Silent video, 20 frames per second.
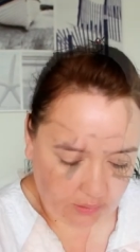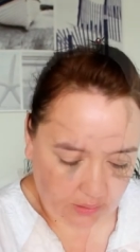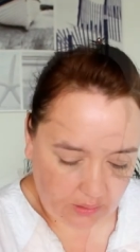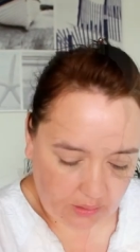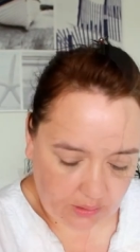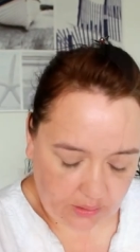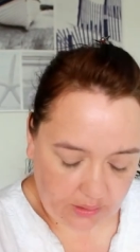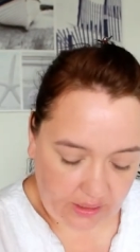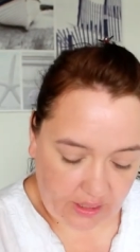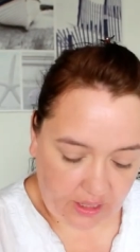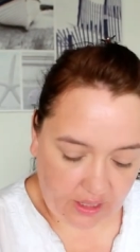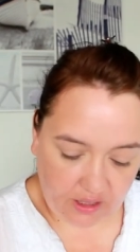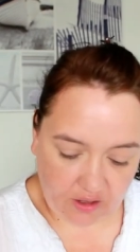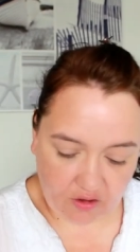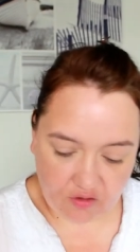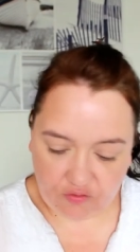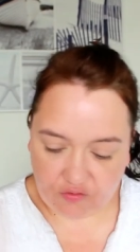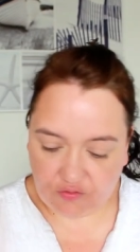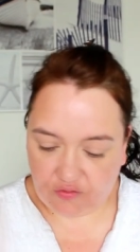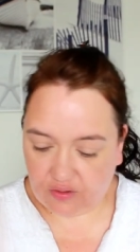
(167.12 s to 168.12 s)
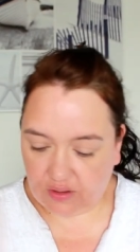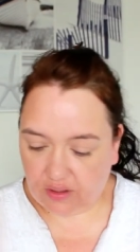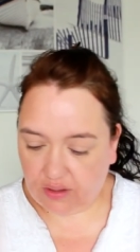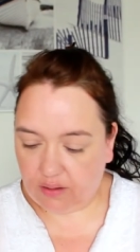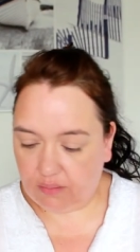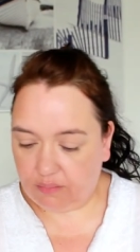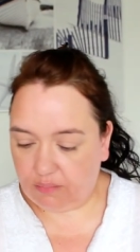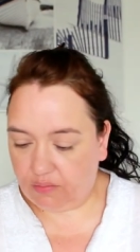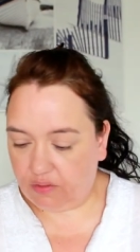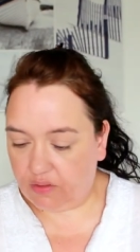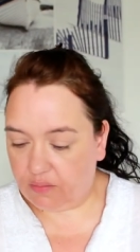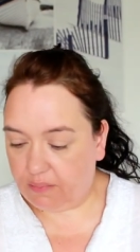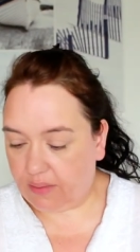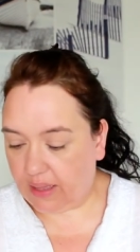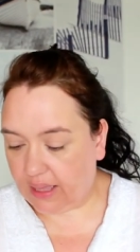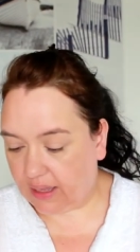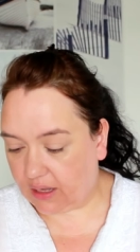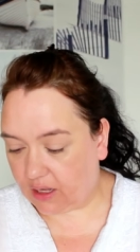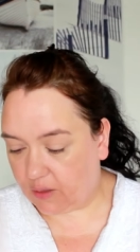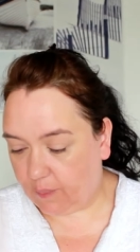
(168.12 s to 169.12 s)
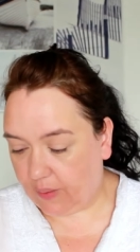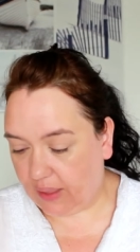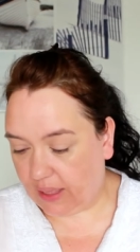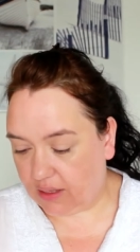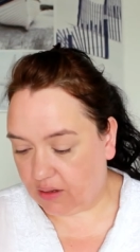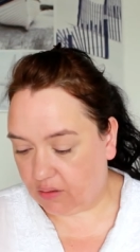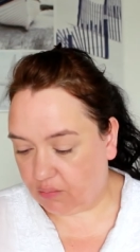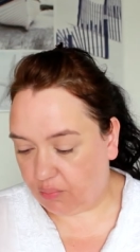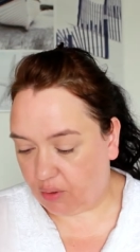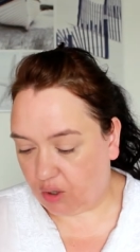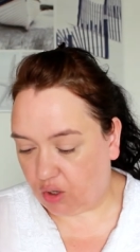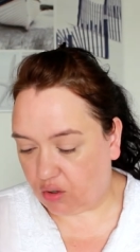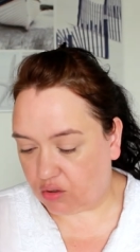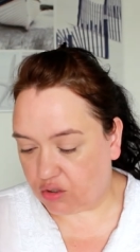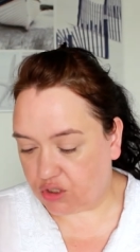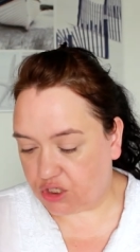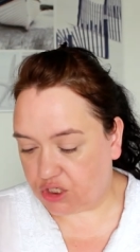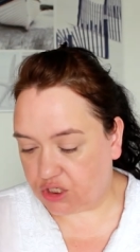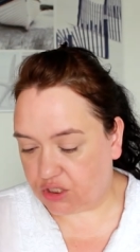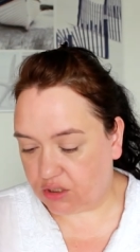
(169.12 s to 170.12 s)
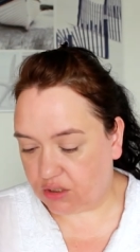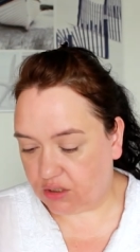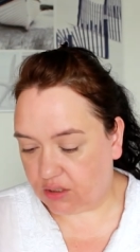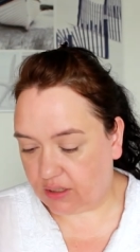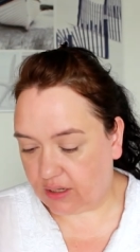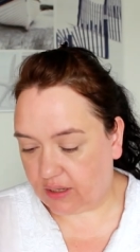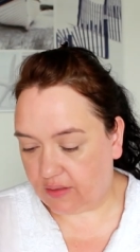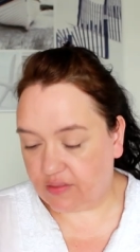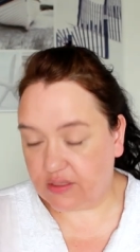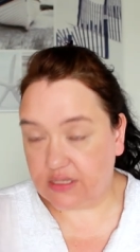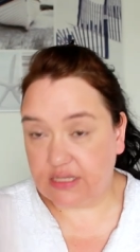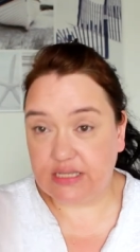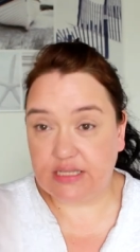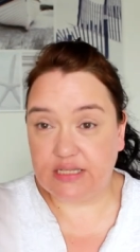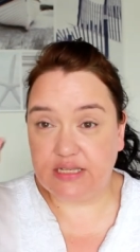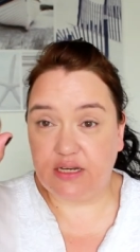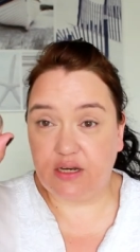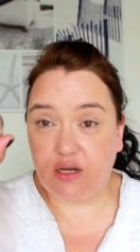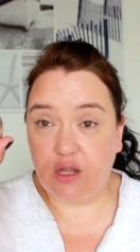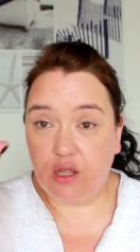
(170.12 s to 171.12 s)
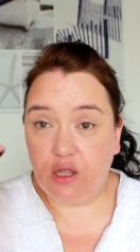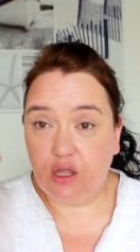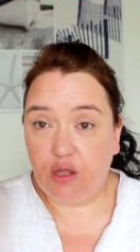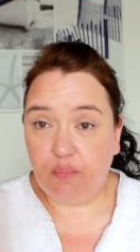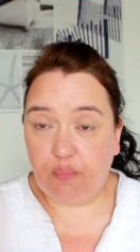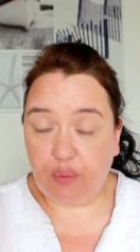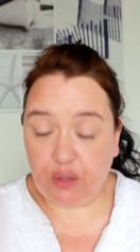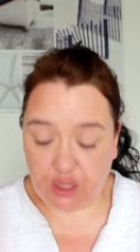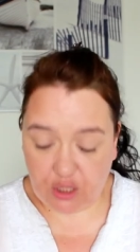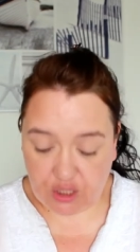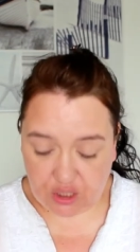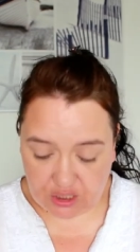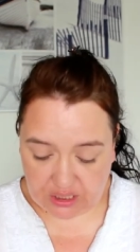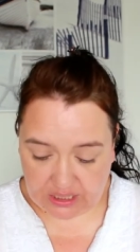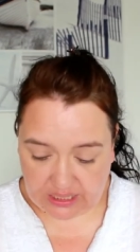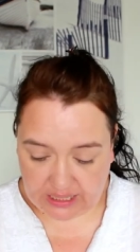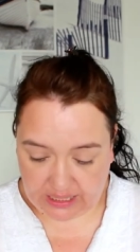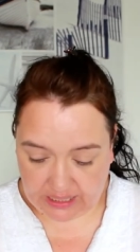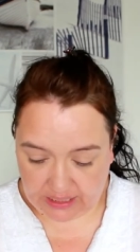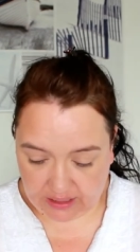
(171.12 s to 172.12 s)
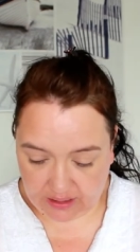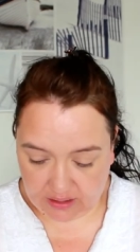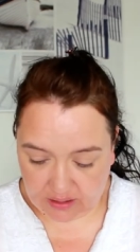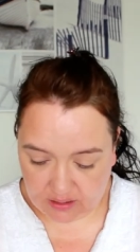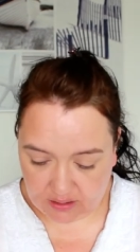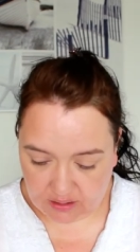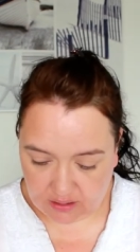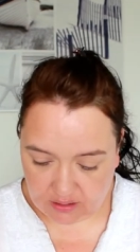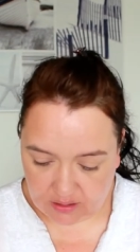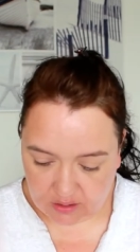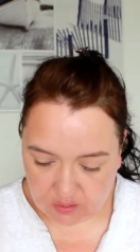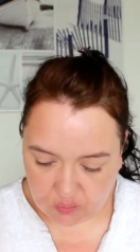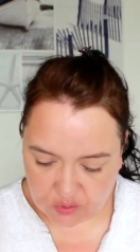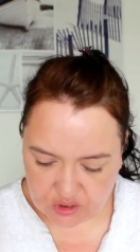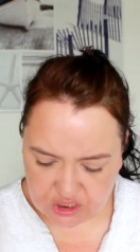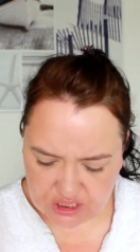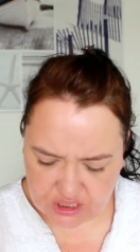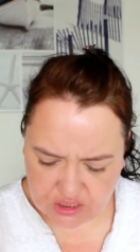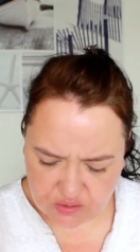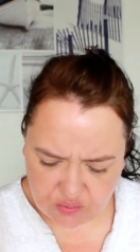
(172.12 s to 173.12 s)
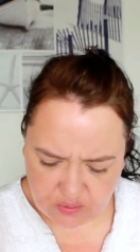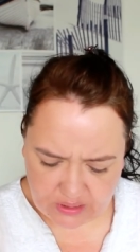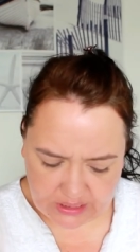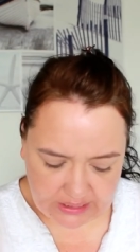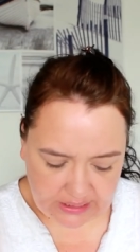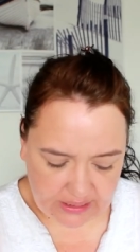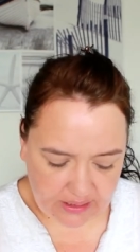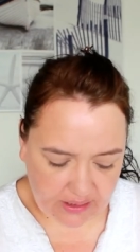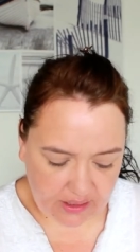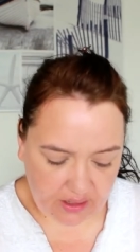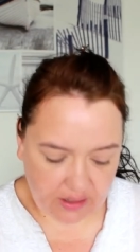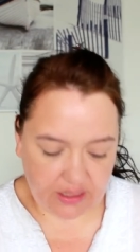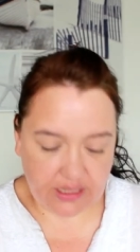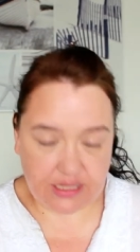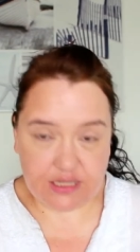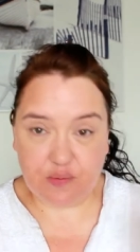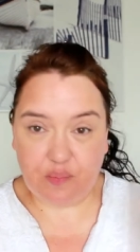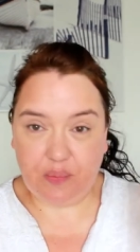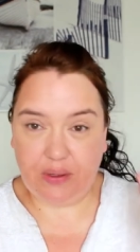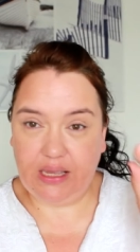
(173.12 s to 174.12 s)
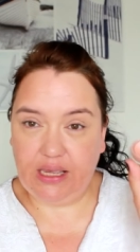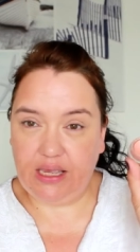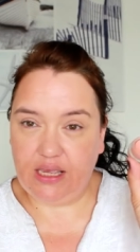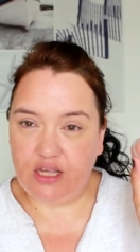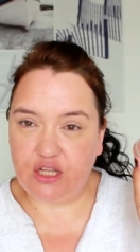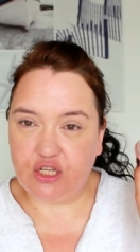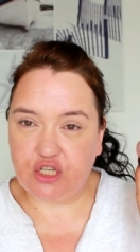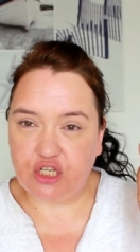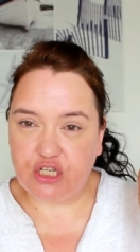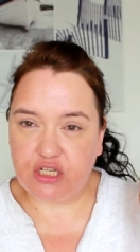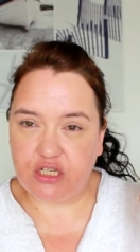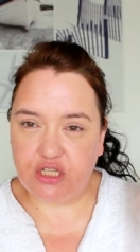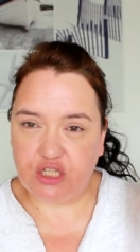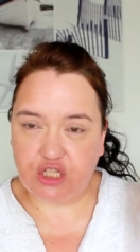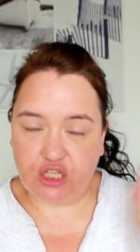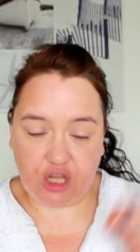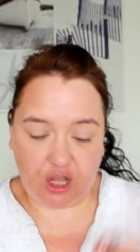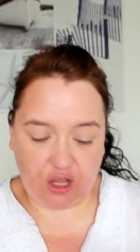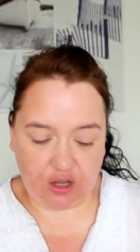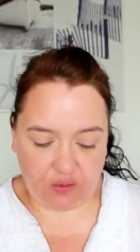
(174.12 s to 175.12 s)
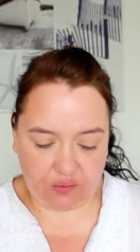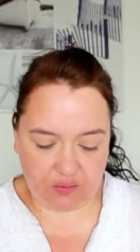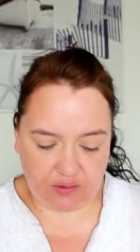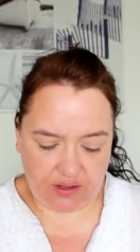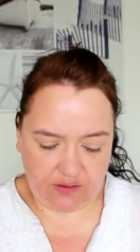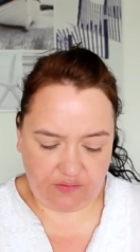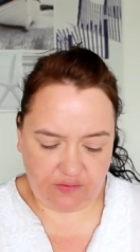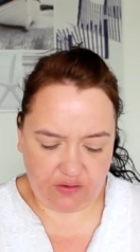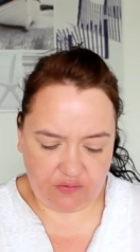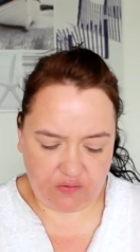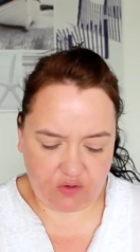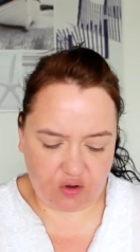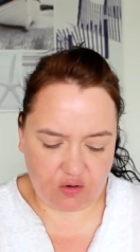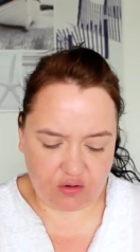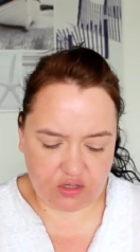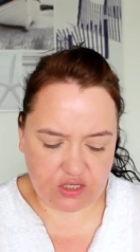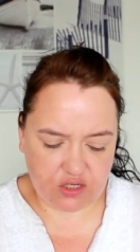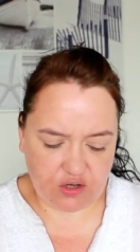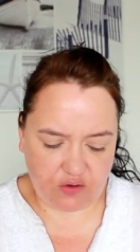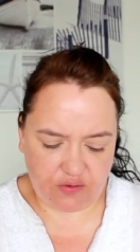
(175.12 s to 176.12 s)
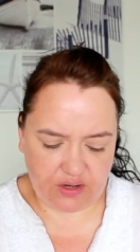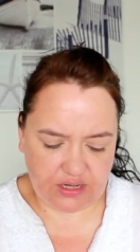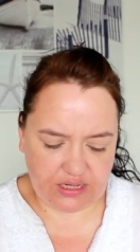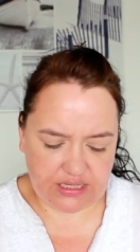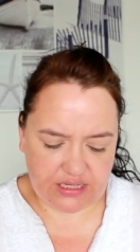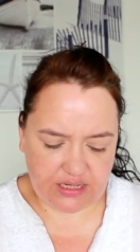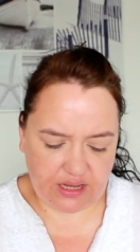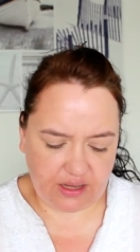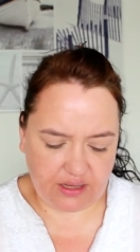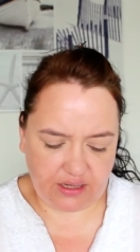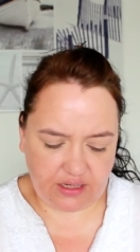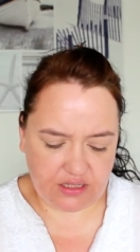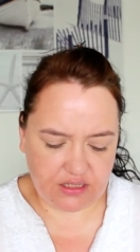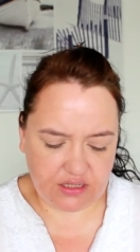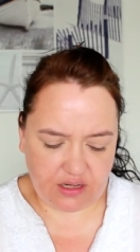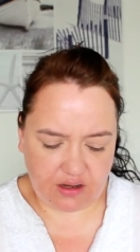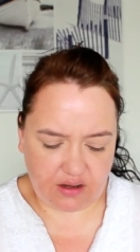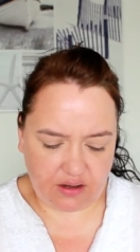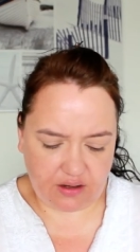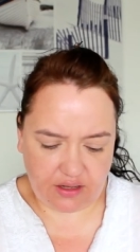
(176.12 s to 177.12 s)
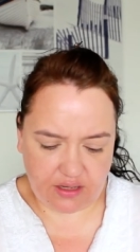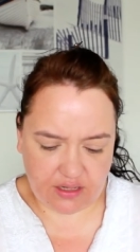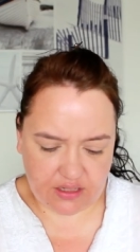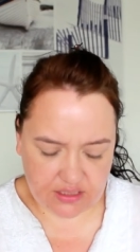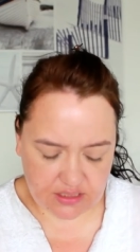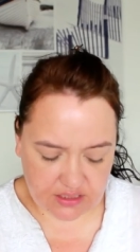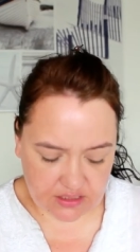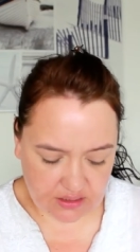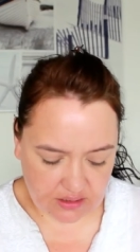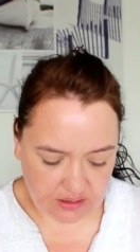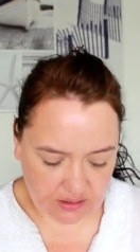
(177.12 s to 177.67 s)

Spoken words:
I have the MAC Paintpot, and this is in Perky, which is a really nice peachy tone. If you've got sort of really tired eyes,